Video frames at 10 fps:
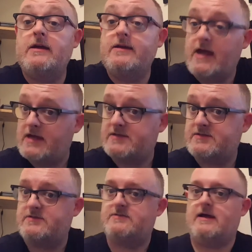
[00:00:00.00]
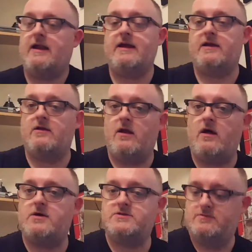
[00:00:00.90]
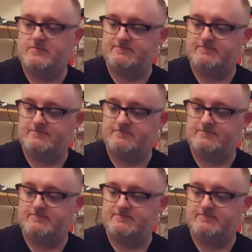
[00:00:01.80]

Yes, I like it a lot.